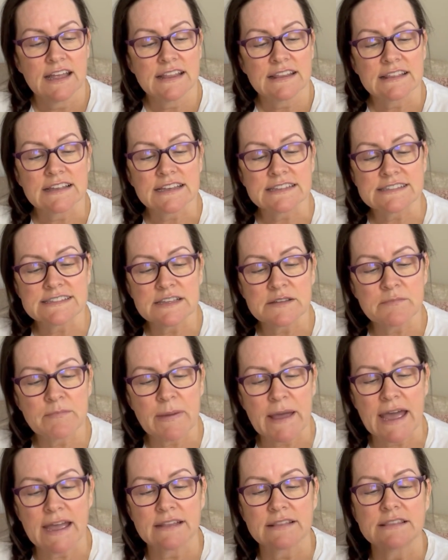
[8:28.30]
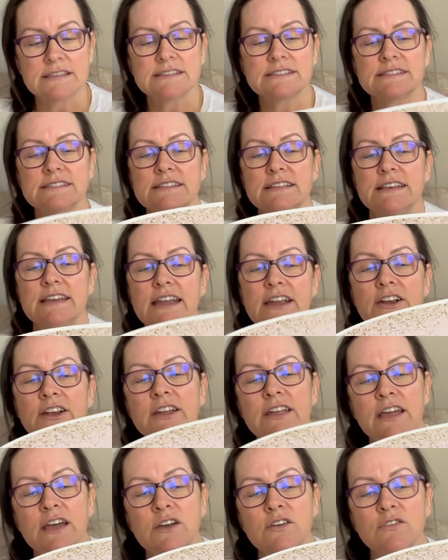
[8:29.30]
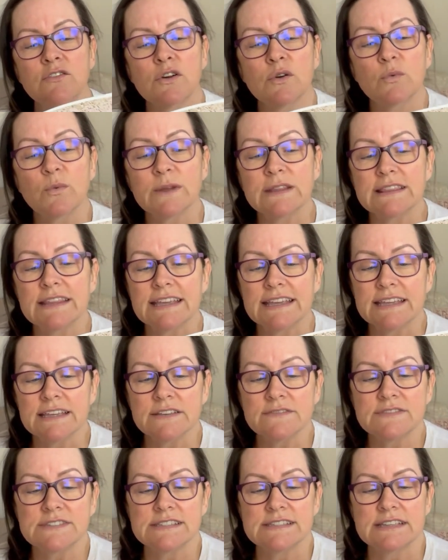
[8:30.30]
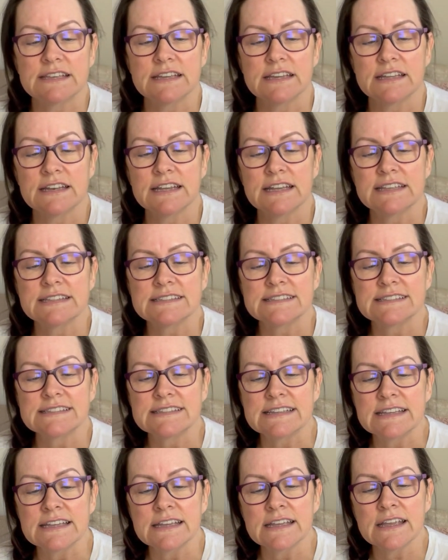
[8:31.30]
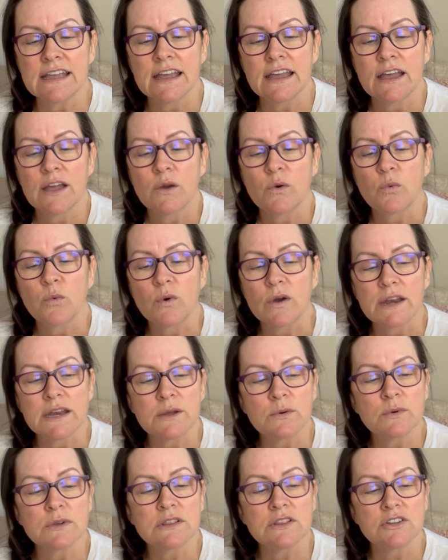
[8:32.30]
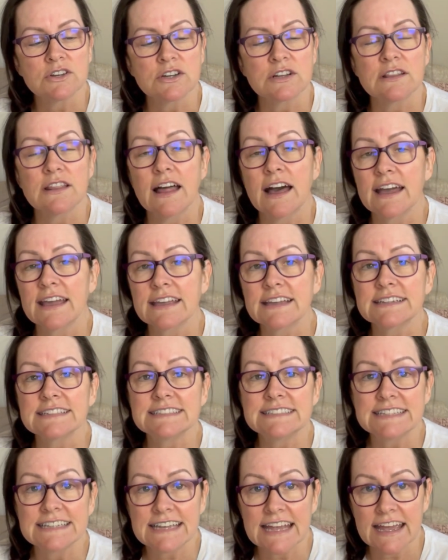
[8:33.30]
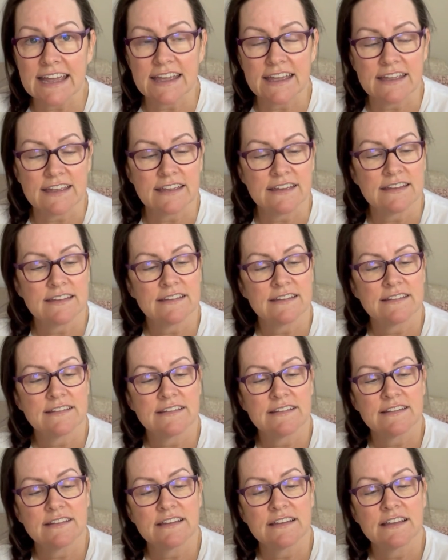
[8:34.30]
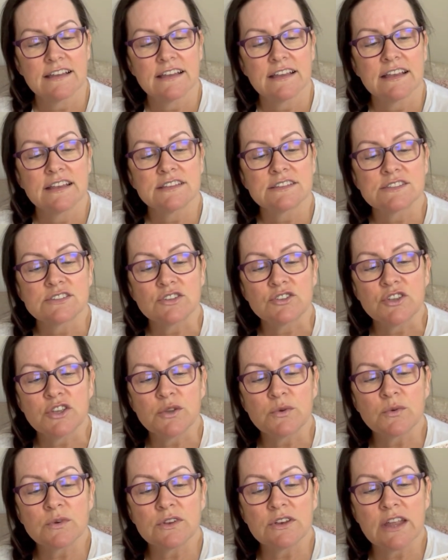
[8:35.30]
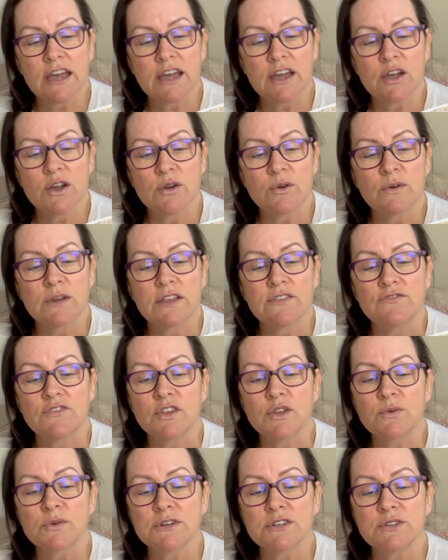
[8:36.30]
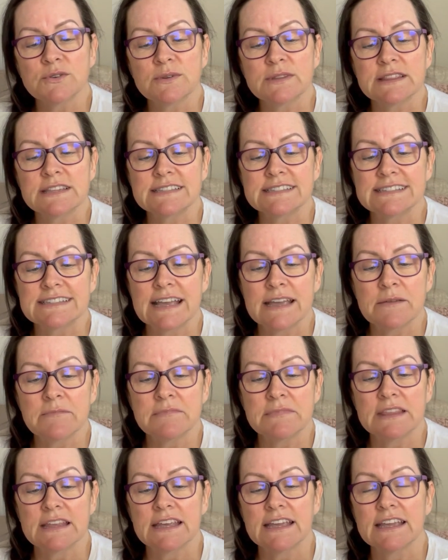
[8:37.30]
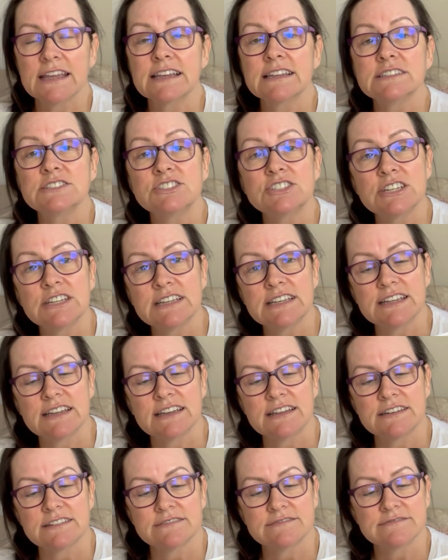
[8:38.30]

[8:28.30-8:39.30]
Let's unpack this scenario with Eve's sin and see what it would look like today. So you will know if you were doing the same thing she did.